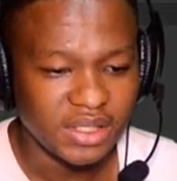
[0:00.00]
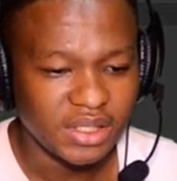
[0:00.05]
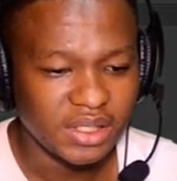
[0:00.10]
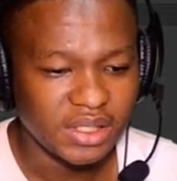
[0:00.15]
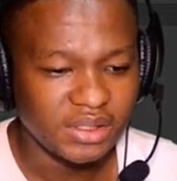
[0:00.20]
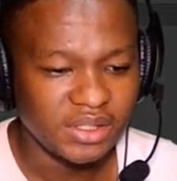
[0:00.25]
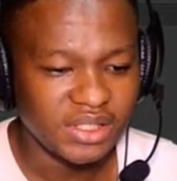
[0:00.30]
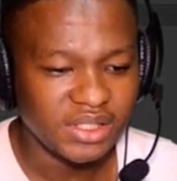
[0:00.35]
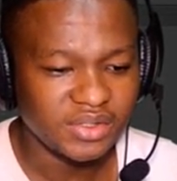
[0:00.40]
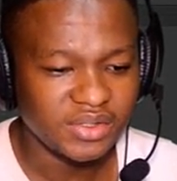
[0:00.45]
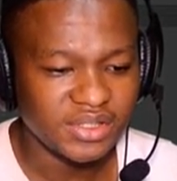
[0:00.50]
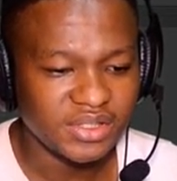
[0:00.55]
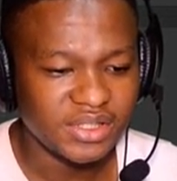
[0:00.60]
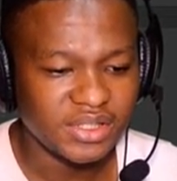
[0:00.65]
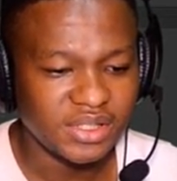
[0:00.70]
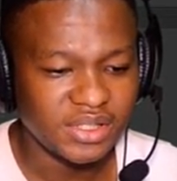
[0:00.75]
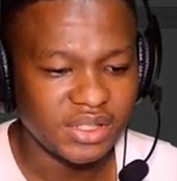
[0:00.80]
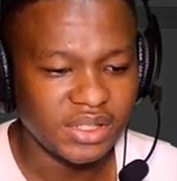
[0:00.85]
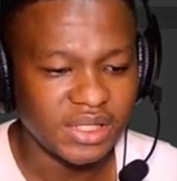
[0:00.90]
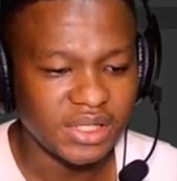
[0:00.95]
Now let us
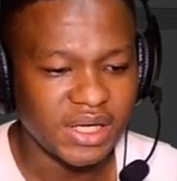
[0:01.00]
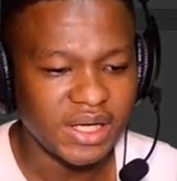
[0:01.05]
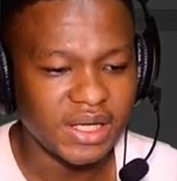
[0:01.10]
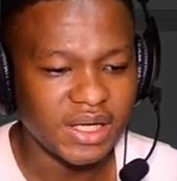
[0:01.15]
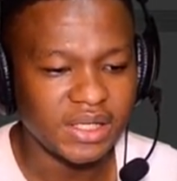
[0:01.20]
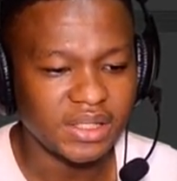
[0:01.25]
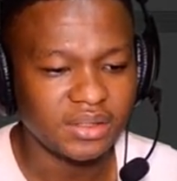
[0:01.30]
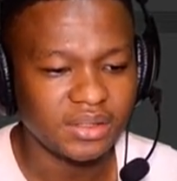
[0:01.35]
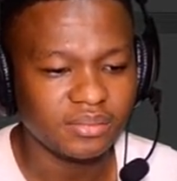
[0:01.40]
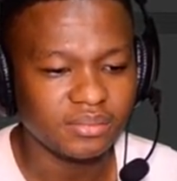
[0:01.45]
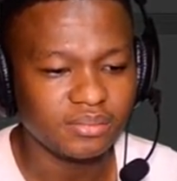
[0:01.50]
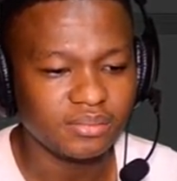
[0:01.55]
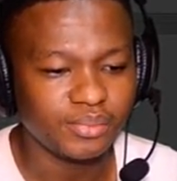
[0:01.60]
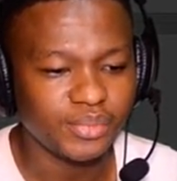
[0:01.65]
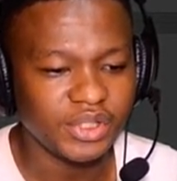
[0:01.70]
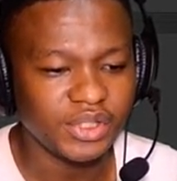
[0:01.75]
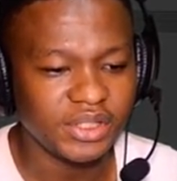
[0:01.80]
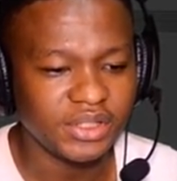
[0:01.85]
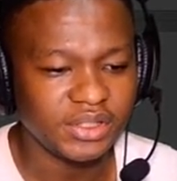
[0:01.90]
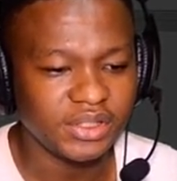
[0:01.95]
say I
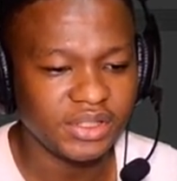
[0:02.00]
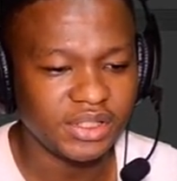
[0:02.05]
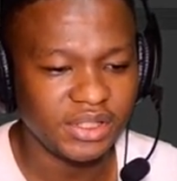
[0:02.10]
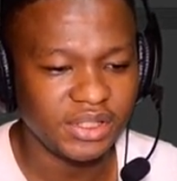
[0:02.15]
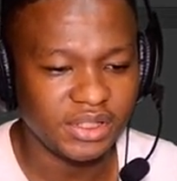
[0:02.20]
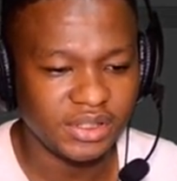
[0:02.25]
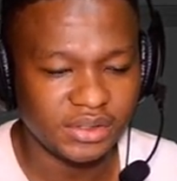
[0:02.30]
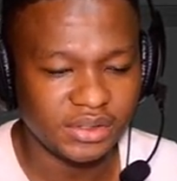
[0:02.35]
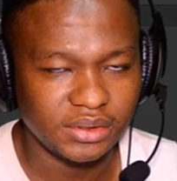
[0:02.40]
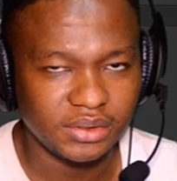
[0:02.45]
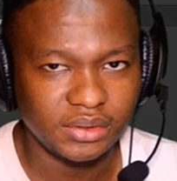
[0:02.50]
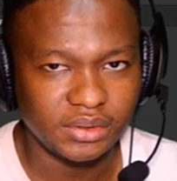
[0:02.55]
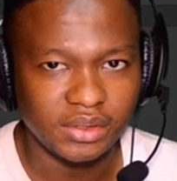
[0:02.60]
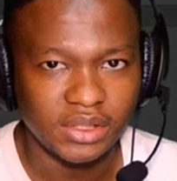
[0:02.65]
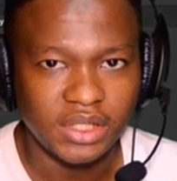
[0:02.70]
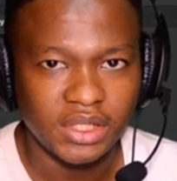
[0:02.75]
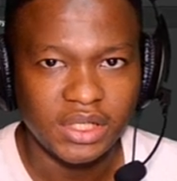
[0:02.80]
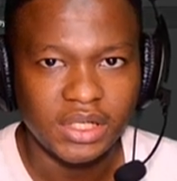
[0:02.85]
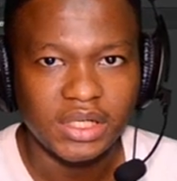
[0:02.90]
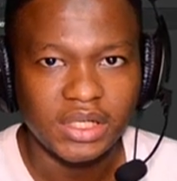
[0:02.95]
bring in
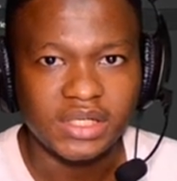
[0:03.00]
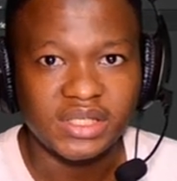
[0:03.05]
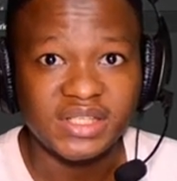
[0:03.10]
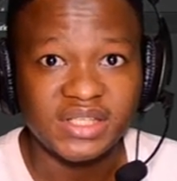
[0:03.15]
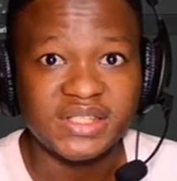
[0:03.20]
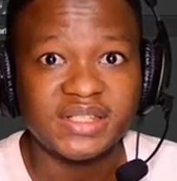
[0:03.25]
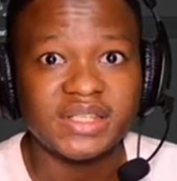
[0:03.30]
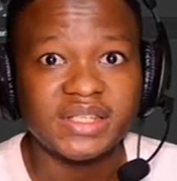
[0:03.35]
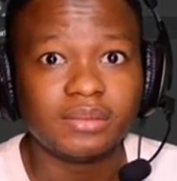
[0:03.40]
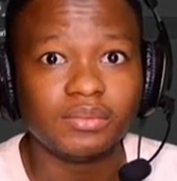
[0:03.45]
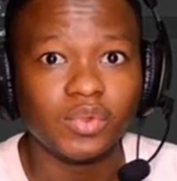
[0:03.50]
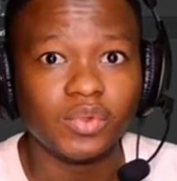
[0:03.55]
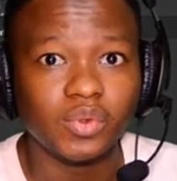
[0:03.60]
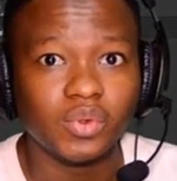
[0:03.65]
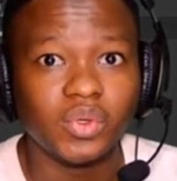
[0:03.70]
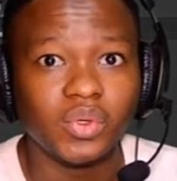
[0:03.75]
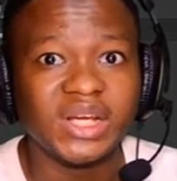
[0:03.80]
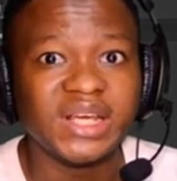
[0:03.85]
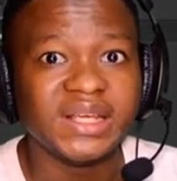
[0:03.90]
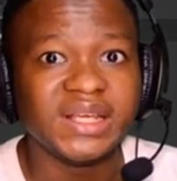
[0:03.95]
this same
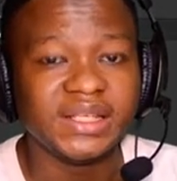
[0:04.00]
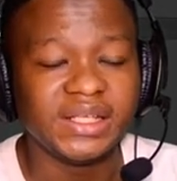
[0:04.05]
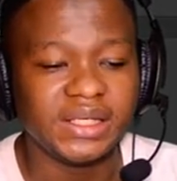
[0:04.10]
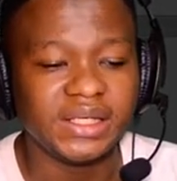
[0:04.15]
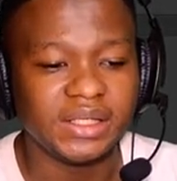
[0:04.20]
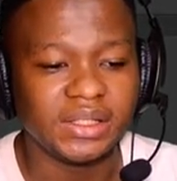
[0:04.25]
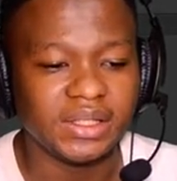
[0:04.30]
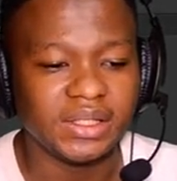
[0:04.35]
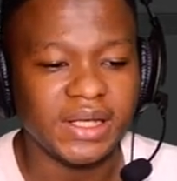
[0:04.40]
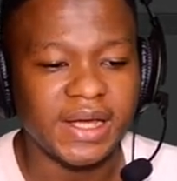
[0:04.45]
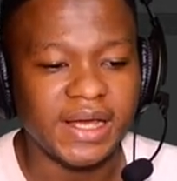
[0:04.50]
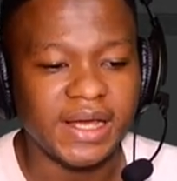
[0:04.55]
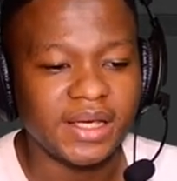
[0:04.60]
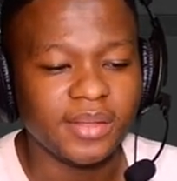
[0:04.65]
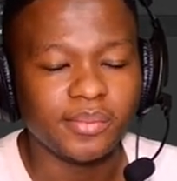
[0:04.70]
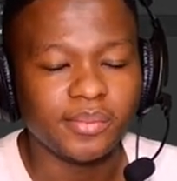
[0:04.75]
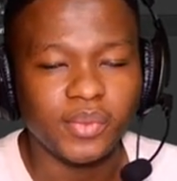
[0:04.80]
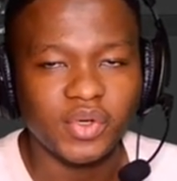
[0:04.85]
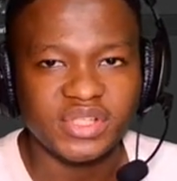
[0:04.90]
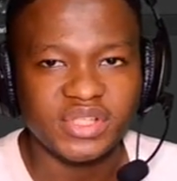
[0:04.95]
logo again. I
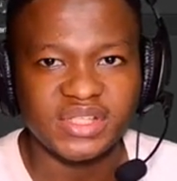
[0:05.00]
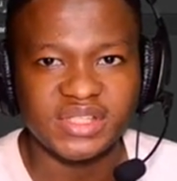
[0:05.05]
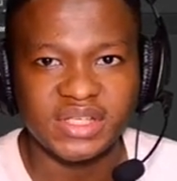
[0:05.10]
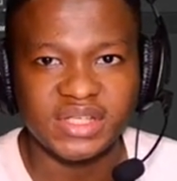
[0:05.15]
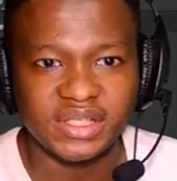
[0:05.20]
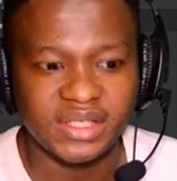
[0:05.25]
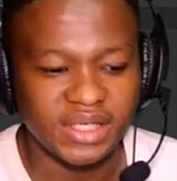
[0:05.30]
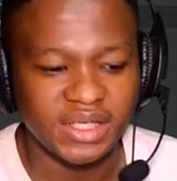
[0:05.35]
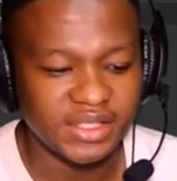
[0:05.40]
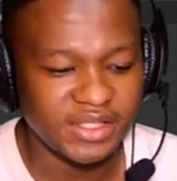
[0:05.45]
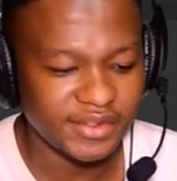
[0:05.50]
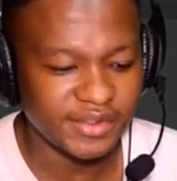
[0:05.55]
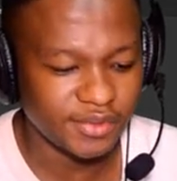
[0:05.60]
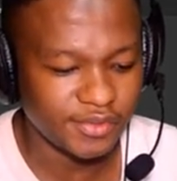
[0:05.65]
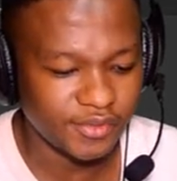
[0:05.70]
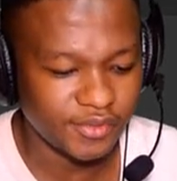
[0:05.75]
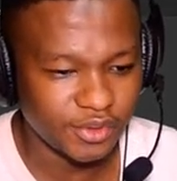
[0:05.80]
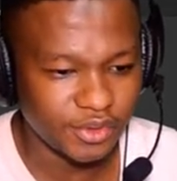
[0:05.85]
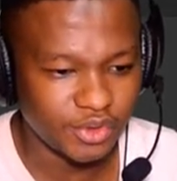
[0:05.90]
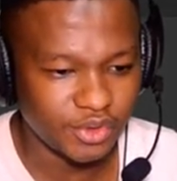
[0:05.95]
import it again into
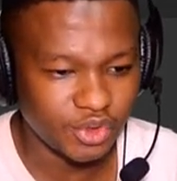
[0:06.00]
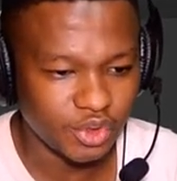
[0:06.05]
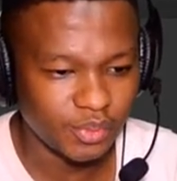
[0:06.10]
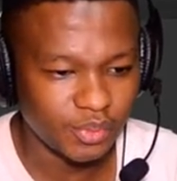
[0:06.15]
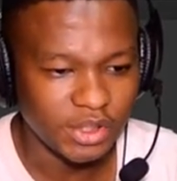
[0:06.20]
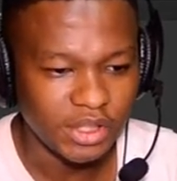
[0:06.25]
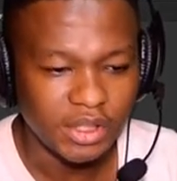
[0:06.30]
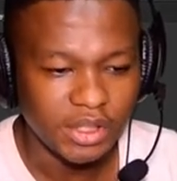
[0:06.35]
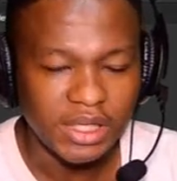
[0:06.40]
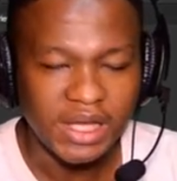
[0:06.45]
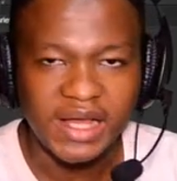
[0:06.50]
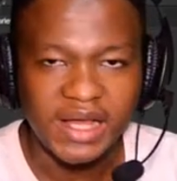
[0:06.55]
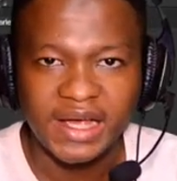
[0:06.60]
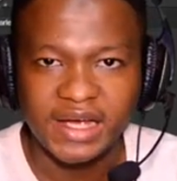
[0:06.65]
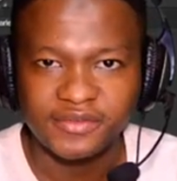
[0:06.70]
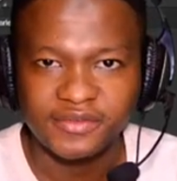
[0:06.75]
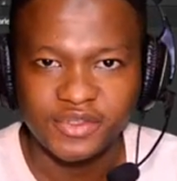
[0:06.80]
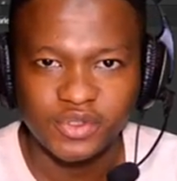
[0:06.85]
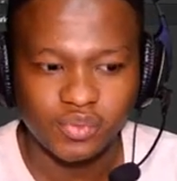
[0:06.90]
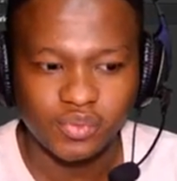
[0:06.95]
Photoshop. I
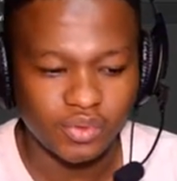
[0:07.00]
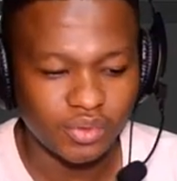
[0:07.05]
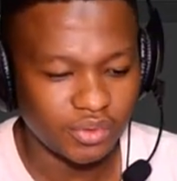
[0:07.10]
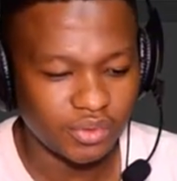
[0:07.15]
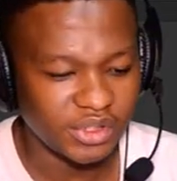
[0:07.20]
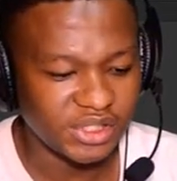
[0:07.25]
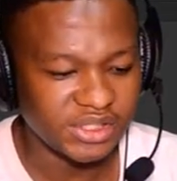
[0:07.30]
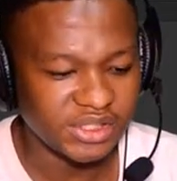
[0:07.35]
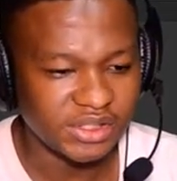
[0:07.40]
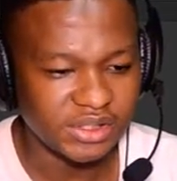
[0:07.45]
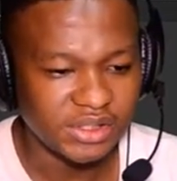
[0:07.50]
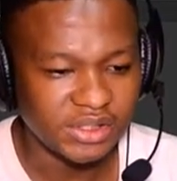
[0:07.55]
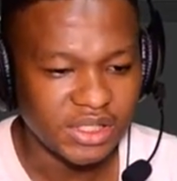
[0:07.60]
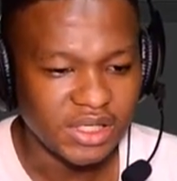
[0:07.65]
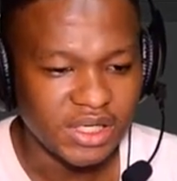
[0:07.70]
have this one already,